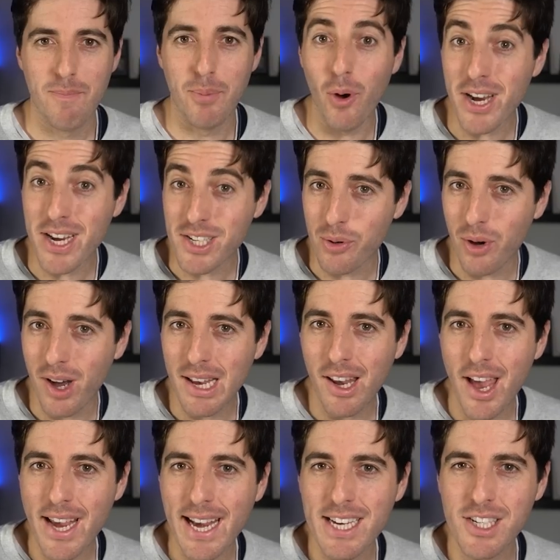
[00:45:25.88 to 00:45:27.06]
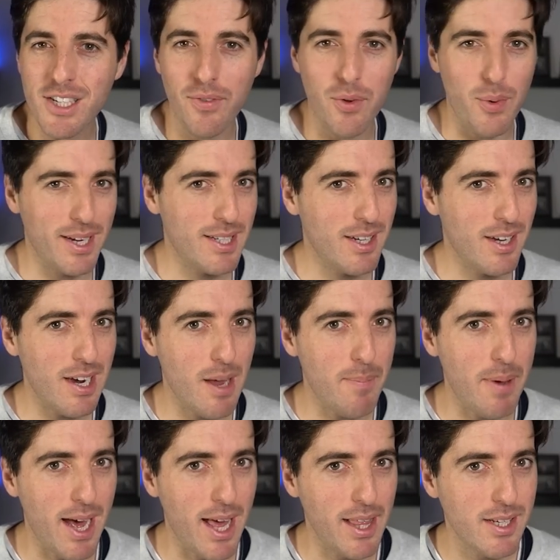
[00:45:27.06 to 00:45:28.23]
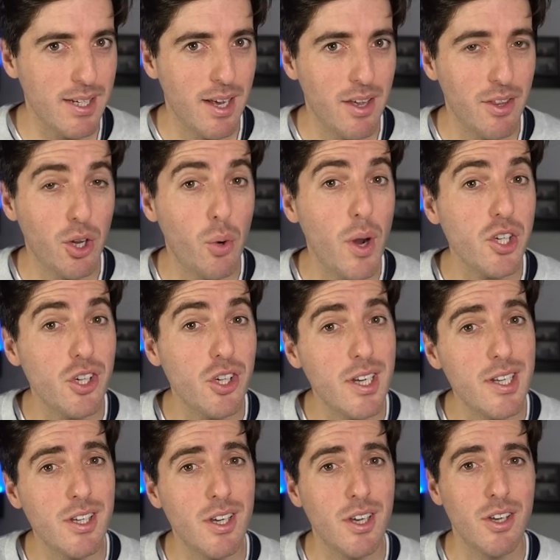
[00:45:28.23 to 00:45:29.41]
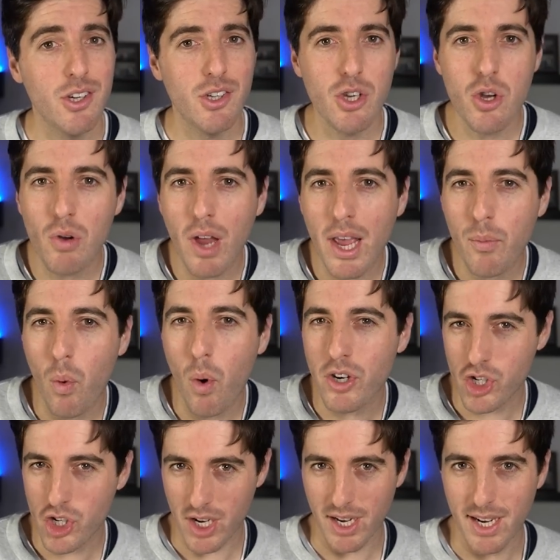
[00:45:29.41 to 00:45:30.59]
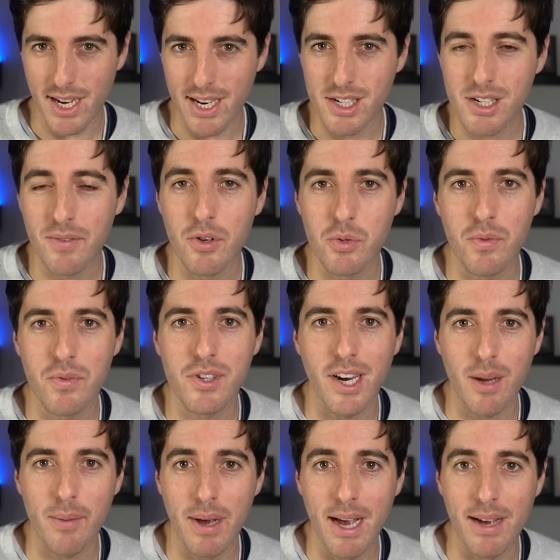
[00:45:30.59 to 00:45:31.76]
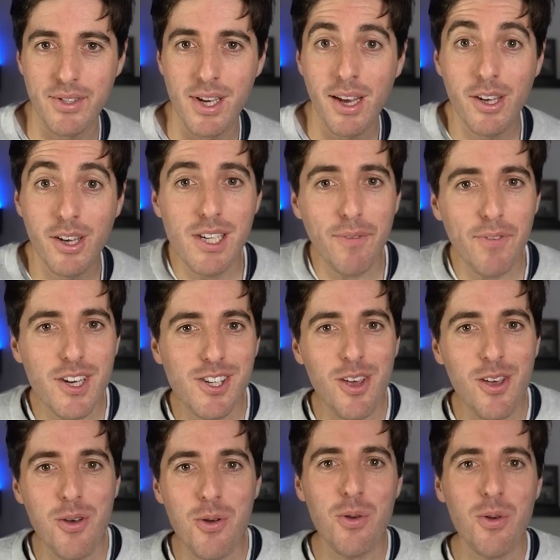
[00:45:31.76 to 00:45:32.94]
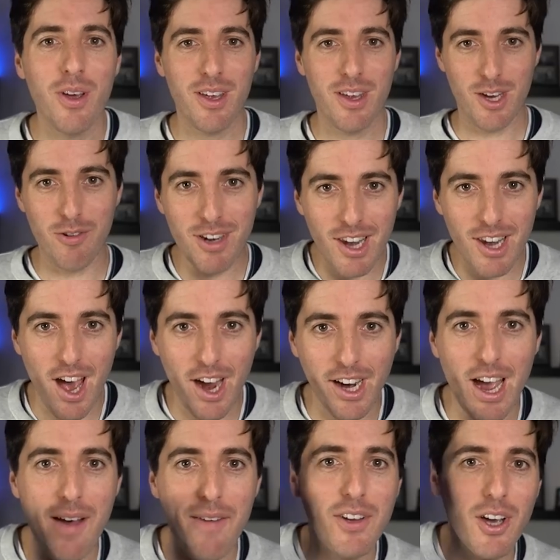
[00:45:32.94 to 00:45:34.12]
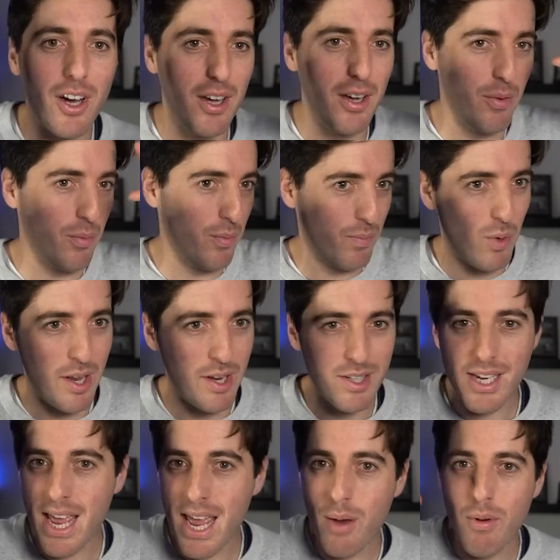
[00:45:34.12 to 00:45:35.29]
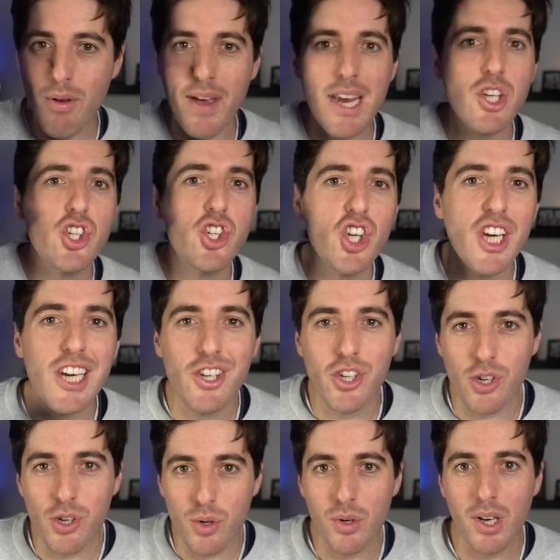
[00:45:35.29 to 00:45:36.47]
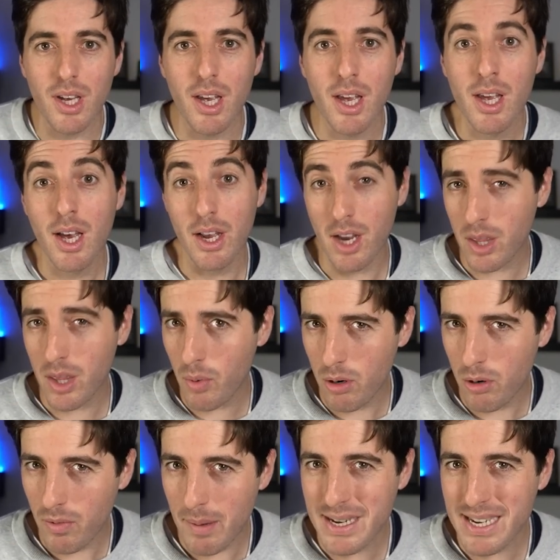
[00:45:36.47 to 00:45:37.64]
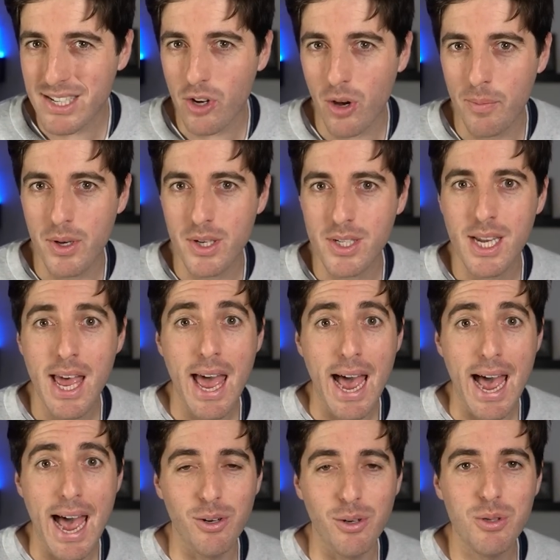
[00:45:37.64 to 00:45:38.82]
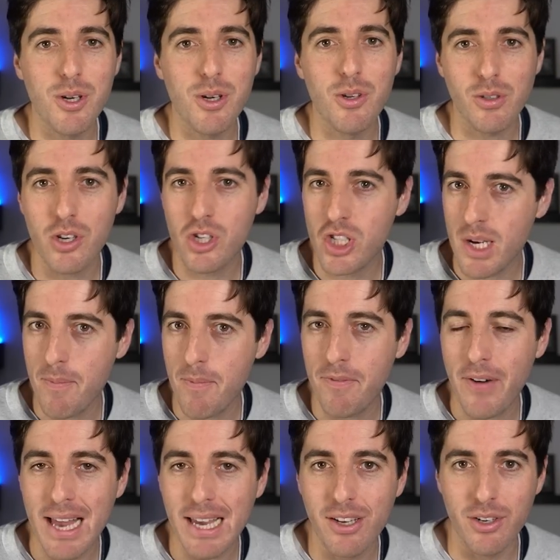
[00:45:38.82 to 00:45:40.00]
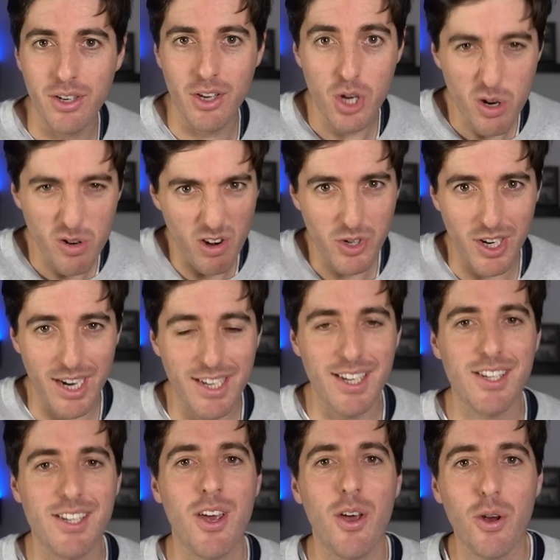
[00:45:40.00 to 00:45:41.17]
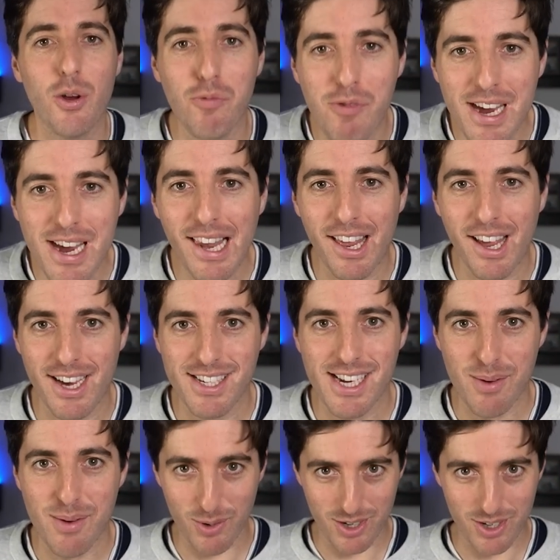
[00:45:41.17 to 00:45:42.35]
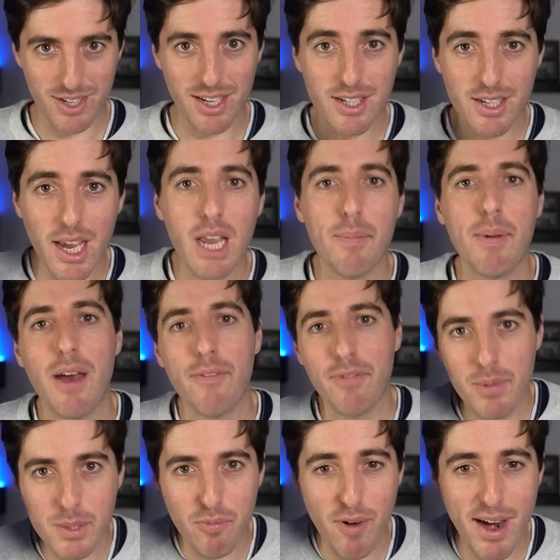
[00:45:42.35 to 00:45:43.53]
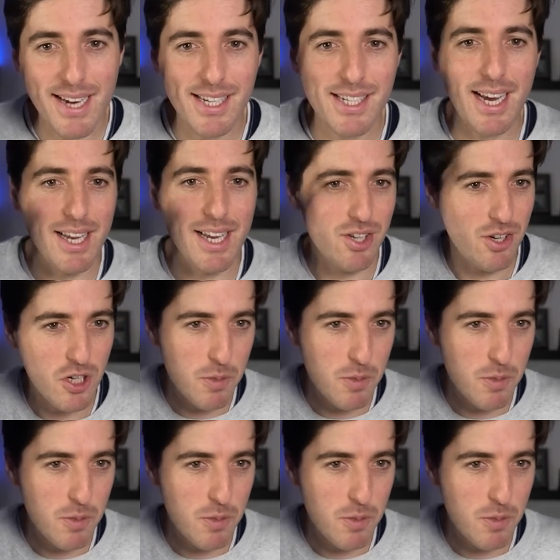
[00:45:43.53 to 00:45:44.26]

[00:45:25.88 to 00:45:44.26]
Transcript: Boy, do I like interviewing psychopaths. The question is, do you like watching interviews with psychopaths? Because if you do, you're in luck. I've got ones here with H.G. Tudor, another one with Emmy Thomas, and also Dr. Jim Fallon, the neuroscientist who realized he was a psychopath from his brain scan.